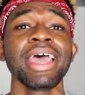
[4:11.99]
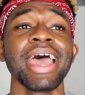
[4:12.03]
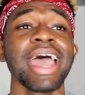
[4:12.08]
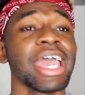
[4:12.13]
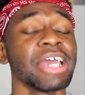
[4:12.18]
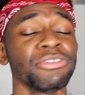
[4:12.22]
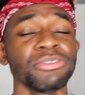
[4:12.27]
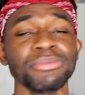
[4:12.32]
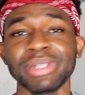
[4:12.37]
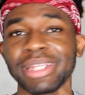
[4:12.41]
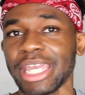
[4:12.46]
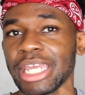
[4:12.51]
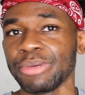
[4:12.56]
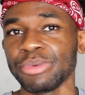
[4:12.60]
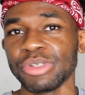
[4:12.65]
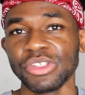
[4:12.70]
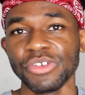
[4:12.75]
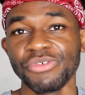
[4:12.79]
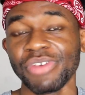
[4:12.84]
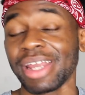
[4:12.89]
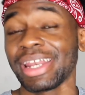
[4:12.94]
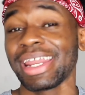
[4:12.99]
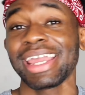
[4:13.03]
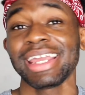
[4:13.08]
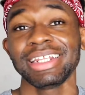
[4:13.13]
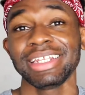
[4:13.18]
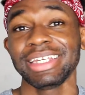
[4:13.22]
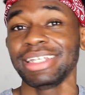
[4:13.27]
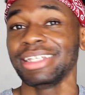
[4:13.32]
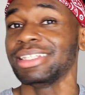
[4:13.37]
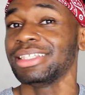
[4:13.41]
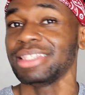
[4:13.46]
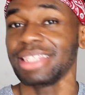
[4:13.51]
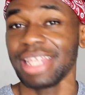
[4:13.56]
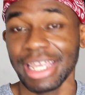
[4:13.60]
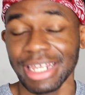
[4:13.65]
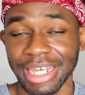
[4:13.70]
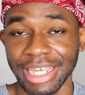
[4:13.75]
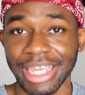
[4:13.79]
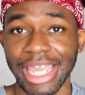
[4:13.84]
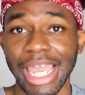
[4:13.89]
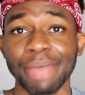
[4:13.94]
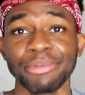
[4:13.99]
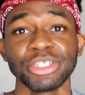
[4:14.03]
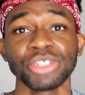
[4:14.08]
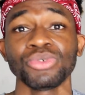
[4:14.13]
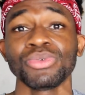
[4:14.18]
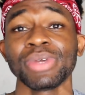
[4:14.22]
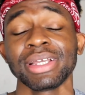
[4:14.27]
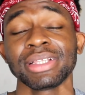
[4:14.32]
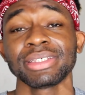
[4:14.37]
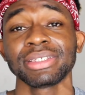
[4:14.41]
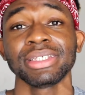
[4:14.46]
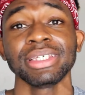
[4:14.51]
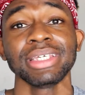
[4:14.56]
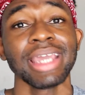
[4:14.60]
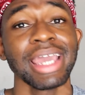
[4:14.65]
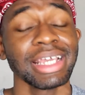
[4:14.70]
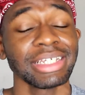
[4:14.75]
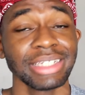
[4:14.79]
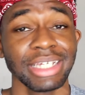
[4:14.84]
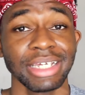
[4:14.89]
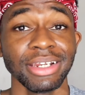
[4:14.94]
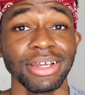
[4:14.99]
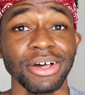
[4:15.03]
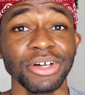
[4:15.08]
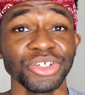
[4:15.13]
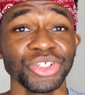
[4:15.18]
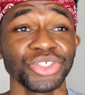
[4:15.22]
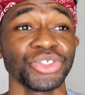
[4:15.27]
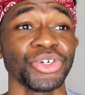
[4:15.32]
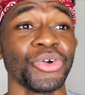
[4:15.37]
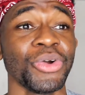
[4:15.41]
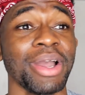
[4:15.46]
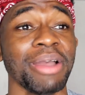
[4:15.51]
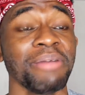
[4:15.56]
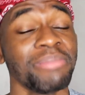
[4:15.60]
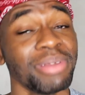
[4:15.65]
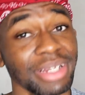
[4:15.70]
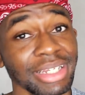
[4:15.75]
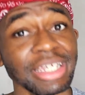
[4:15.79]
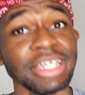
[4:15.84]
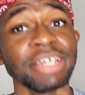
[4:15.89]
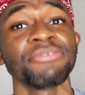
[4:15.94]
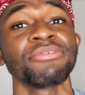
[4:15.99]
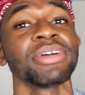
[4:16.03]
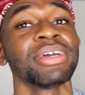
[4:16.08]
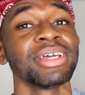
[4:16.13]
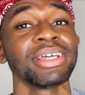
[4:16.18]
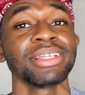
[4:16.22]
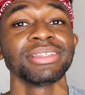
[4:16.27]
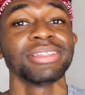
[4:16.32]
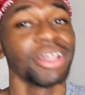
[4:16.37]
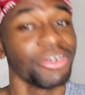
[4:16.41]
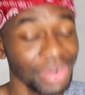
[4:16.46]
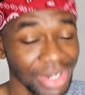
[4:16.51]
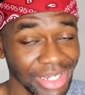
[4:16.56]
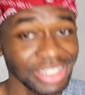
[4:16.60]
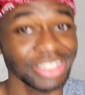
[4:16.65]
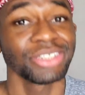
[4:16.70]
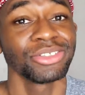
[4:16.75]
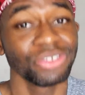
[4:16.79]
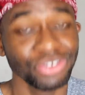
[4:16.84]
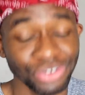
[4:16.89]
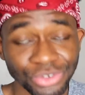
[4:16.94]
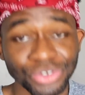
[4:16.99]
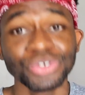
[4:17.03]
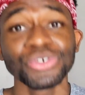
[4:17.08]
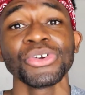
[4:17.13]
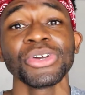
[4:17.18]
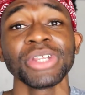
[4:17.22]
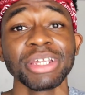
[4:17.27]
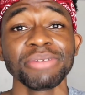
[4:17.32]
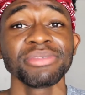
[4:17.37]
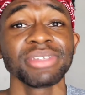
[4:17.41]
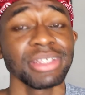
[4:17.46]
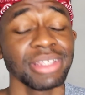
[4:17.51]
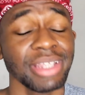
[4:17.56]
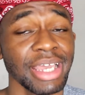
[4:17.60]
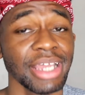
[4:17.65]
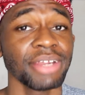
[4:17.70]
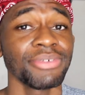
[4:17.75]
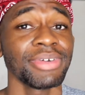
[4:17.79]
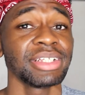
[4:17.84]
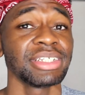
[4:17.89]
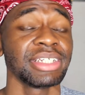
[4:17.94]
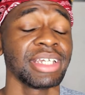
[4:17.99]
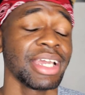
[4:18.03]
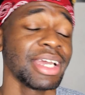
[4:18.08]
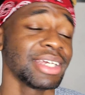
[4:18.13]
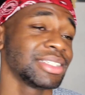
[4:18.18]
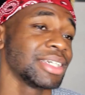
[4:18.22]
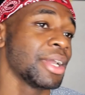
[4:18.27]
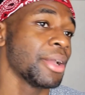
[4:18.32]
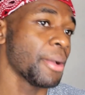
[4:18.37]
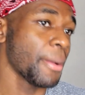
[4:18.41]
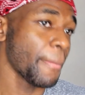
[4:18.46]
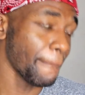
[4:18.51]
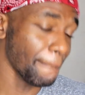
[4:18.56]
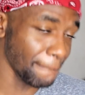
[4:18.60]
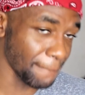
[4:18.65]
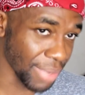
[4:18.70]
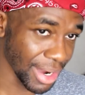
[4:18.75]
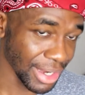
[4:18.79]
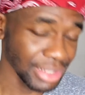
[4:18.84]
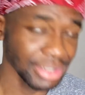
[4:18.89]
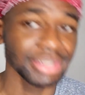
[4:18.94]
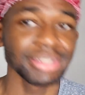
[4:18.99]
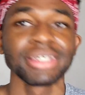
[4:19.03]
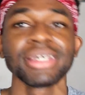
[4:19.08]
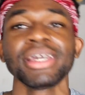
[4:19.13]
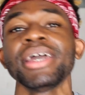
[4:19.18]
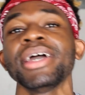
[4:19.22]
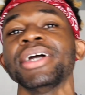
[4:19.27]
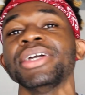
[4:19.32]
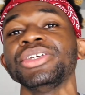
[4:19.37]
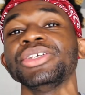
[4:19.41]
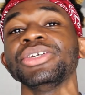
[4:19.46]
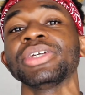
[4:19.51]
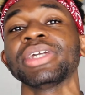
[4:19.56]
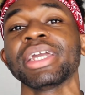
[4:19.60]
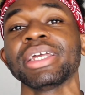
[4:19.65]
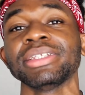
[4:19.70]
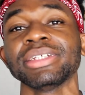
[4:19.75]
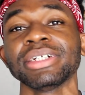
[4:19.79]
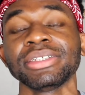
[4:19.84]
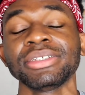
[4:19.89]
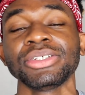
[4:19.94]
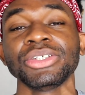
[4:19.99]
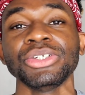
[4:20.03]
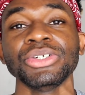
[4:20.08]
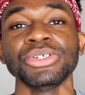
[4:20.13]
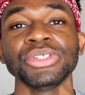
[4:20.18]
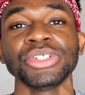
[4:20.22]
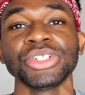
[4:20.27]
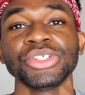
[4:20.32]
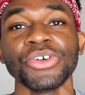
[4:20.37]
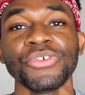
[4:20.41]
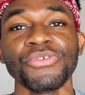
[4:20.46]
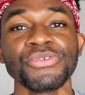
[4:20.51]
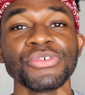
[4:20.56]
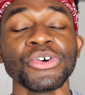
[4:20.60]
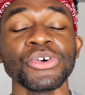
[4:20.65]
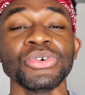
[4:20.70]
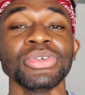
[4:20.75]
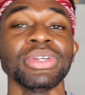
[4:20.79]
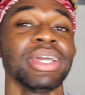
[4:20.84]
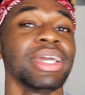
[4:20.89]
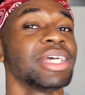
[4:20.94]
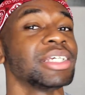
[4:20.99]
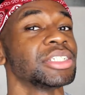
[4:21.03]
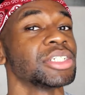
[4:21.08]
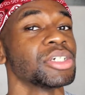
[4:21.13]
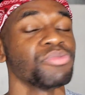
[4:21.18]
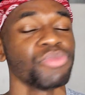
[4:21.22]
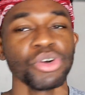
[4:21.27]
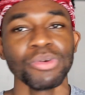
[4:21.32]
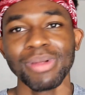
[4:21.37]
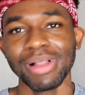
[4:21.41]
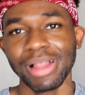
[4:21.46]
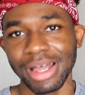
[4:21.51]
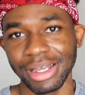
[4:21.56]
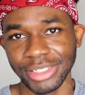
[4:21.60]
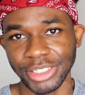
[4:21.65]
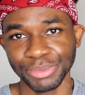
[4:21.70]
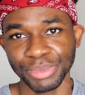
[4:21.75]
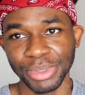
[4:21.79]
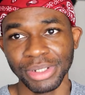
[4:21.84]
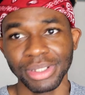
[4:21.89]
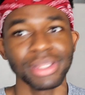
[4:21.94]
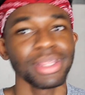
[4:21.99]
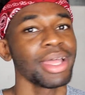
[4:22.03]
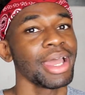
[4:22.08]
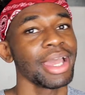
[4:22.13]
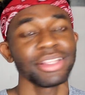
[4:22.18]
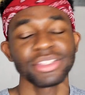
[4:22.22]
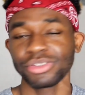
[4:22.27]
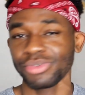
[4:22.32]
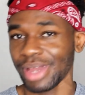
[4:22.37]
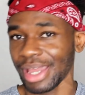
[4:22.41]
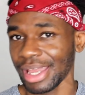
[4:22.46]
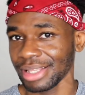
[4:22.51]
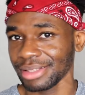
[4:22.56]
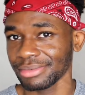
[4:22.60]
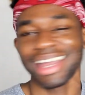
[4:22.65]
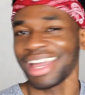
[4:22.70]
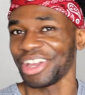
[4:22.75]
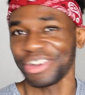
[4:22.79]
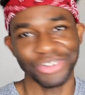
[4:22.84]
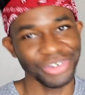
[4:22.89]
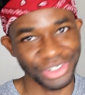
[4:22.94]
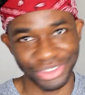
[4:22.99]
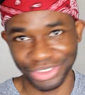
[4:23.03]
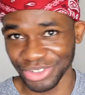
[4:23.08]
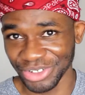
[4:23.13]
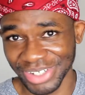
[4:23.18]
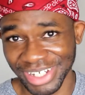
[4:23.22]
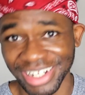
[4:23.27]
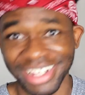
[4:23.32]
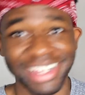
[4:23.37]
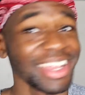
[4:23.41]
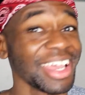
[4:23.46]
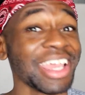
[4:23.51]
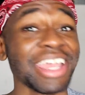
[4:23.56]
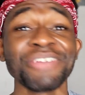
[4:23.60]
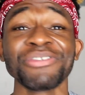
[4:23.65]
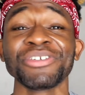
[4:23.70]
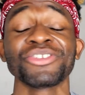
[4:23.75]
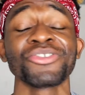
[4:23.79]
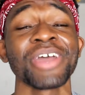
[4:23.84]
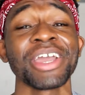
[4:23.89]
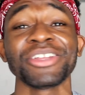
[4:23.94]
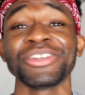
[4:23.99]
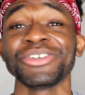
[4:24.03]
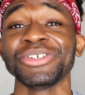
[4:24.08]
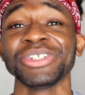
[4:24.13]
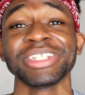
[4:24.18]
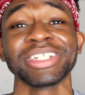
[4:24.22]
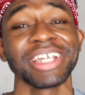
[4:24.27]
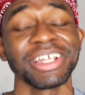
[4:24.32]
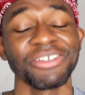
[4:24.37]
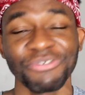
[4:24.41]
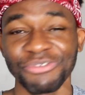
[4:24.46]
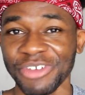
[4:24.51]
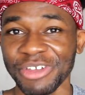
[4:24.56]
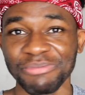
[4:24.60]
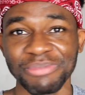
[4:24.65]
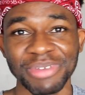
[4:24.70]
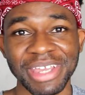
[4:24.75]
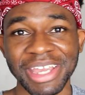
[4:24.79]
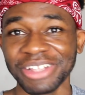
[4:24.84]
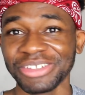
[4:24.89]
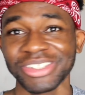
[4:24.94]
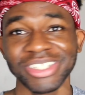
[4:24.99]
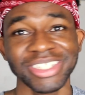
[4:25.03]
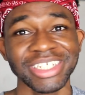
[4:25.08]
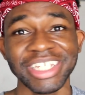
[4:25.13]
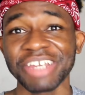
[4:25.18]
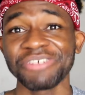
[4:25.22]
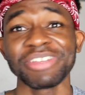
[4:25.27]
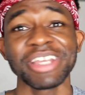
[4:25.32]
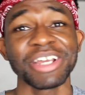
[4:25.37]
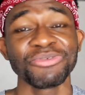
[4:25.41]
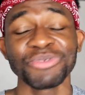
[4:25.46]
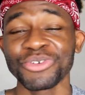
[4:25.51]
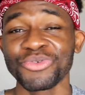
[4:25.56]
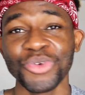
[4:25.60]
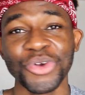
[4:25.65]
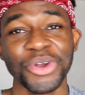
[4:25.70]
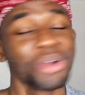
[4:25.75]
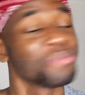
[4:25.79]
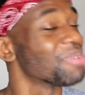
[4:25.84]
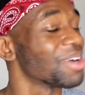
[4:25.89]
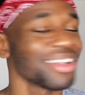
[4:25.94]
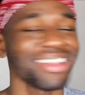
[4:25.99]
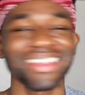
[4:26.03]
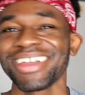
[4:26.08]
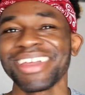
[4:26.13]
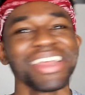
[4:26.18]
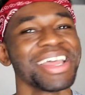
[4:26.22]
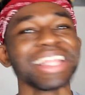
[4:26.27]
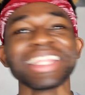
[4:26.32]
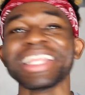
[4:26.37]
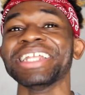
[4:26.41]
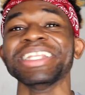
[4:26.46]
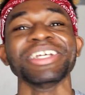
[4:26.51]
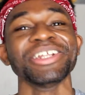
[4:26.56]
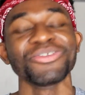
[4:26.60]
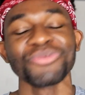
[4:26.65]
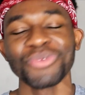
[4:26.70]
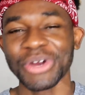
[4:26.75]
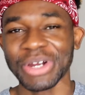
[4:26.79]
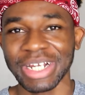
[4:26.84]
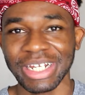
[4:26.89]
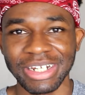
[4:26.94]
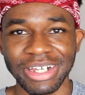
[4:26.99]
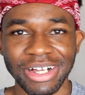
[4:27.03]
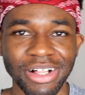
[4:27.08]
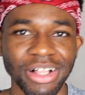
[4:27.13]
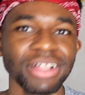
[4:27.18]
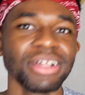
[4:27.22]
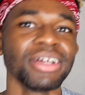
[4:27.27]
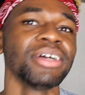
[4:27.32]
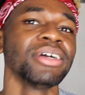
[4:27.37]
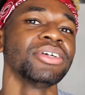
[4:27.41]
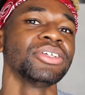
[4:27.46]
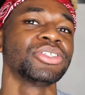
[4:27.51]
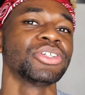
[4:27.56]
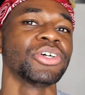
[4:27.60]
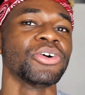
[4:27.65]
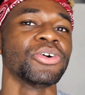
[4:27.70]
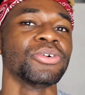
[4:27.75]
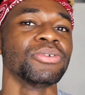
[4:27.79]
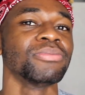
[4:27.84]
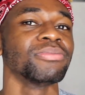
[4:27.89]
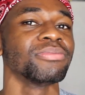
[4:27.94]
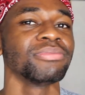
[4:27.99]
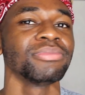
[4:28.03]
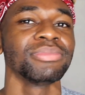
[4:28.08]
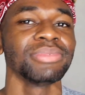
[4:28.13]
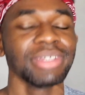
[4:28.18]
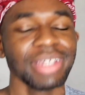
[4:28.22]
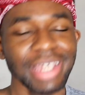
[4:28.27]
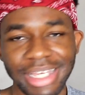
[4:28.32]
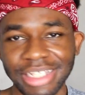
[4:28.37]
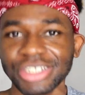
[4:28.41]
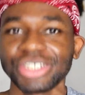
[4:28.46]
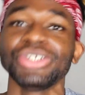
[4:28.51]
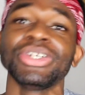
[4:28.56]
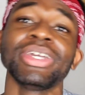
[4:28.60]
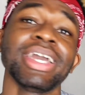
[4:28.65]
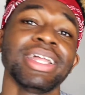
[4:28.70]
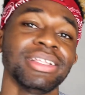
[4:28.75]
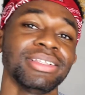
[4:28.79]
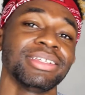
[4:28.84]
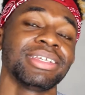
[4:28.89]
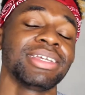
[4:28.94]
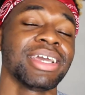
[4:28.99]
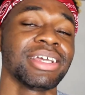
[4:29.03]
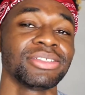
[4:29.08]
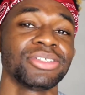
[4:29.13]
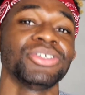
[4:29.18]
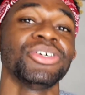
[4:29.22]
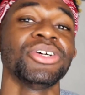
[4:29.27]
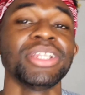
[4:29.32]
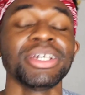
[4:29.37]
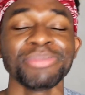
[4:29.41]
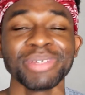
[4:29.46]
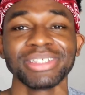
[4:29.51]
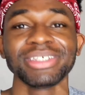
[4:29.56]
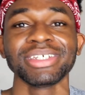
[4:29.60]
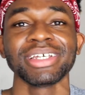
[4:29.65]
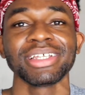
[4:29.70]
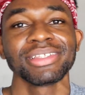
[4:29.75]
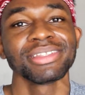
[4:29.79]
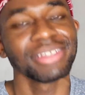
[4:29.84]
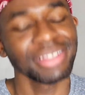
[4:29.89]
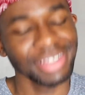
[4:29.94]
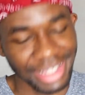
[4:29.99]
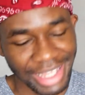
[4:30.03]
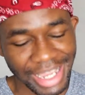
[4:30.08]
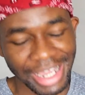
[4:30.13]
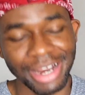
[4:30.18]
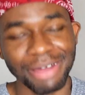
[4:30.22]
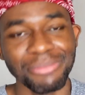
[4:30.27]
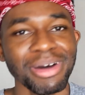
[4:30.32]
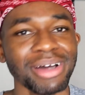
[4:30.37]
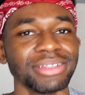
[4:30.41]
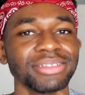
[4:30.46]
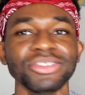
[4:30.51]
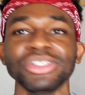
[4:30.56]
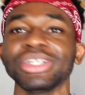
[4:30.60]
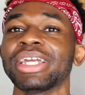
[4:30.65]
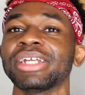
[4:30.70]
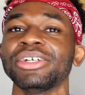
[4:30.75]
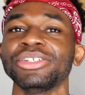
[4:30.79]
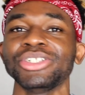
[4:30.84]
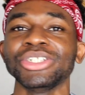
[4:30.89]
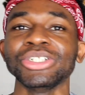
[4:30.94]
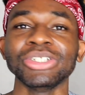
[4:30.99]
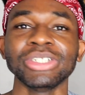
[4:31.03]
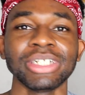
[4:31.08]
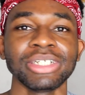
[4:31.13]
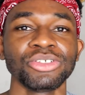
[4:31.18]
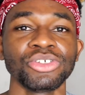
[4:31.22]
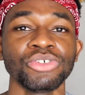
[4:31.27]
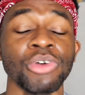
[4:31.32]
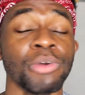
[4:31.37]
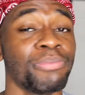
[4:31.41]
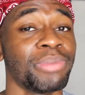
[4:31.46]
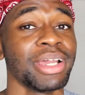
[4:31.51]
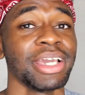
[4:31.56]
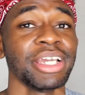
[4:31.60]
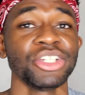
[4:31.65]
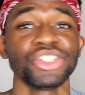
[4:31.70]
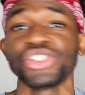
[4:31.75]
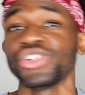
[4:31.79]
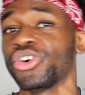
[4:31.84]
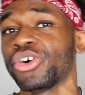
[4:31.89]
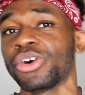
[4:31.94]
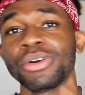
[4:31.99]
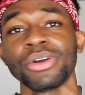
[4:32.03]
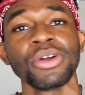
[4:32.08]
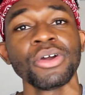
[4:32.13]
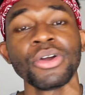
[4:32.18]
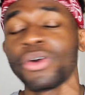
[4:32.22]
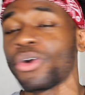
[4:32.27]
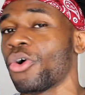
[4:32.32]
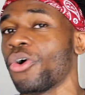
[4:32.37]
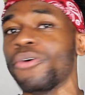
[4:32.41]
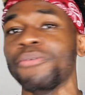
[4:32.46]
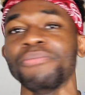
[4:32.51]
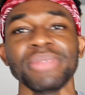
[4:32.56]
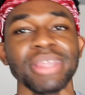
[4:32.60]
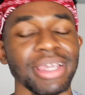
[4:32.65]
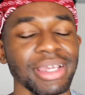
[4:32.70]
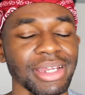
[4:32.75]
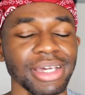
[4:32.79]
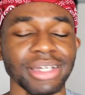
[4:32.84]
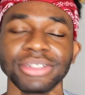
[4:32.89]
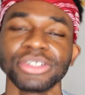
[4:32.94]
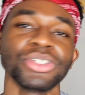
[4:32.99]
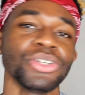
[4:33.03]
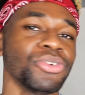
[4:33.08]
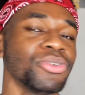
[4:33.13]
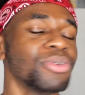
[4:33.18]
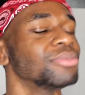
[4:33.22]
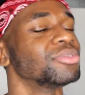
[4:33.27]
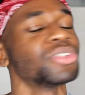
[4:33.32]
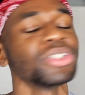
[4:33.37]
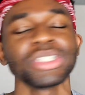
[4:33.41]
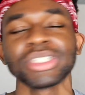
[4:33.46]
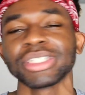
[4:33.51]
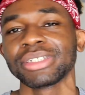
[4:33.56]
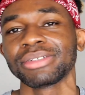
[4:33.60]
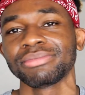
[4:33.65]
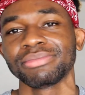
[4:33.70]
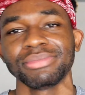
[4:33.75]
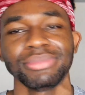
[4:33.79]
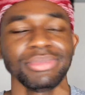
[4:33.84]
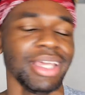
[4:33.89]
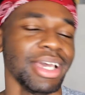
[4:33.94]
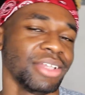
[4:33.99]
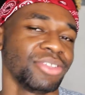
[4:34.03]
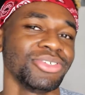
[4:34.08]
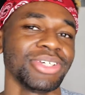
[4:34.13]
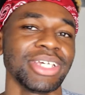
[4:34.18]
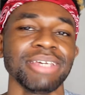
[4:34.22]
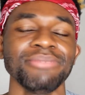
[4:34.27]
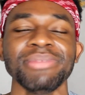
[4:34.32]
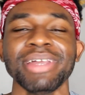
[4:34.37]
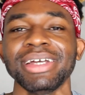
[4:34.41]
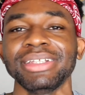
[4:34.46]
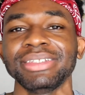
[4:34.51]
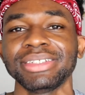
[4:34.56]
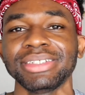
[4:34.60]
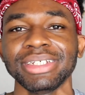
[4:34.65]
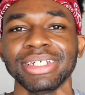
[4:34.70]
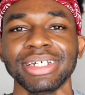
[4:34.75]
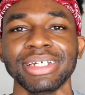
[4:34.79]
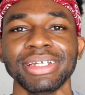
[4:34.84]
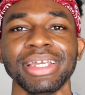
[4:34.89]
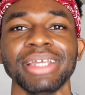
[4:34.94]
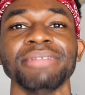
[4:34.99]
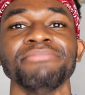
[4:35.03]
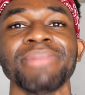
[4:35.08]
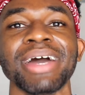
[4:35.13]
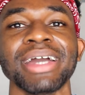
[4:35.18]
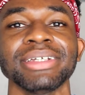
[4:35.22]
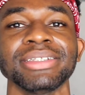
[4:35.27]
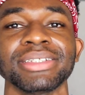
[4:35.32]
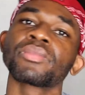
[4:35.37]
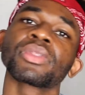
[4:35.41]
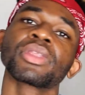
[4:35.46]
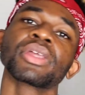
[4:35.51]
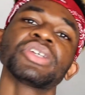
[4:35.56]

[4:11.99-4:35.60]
I haven't been able to find any data caps with Yes at all, so I believe there is true unlimited data with Yes, but you cannot use your phone as a mobile hotspot. I tried, I couldn't do it. I even tried using a VPN to see if that would work, but that didn't work at all. So yes, you can get unlimited data, but you cannot use it to replace your home data. So just, yeah, to keep that in mind.